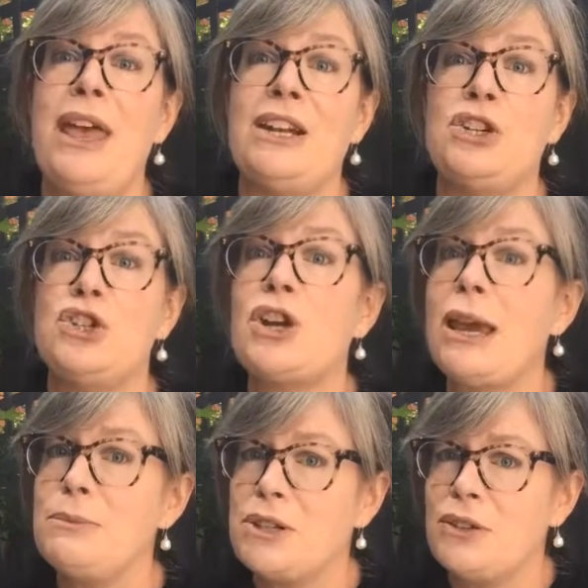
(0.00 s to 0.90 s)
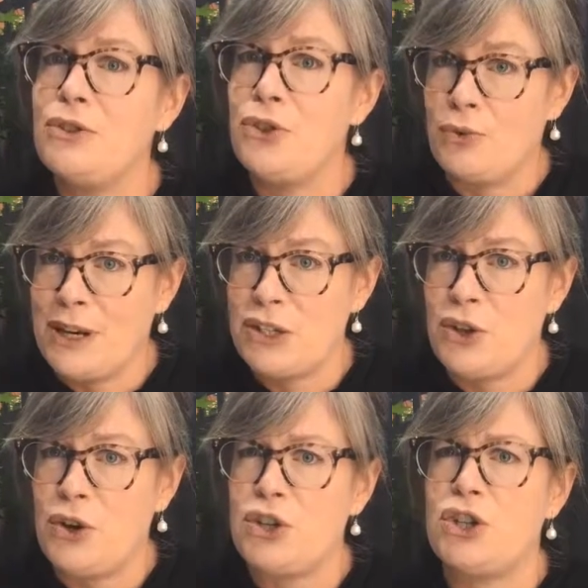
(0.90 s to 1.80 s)
then shaped the
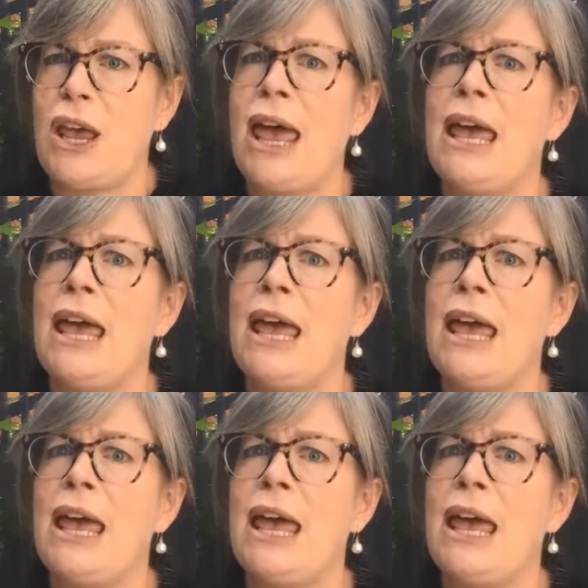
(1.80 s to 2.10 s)
research,